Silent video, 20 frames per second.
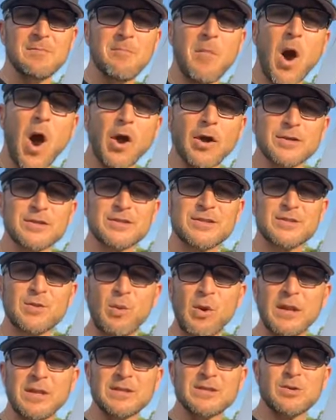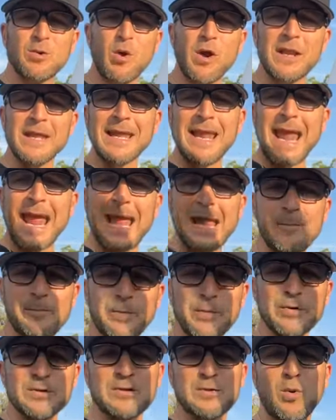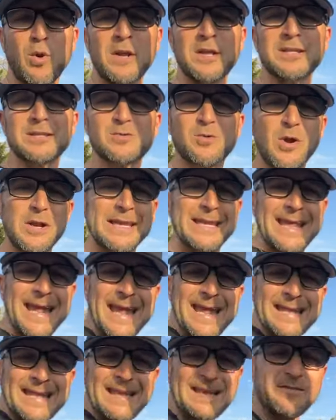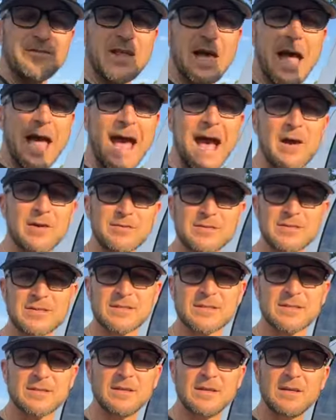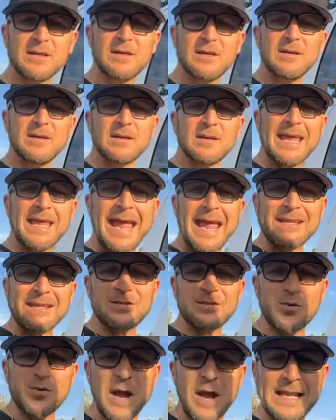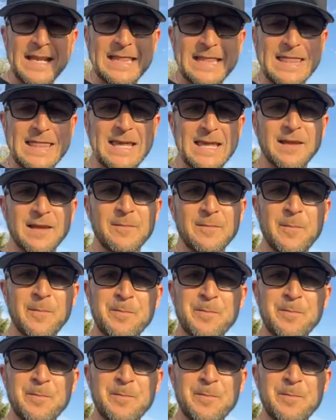March 2020, April 2020, can't leave the house, can't do anything.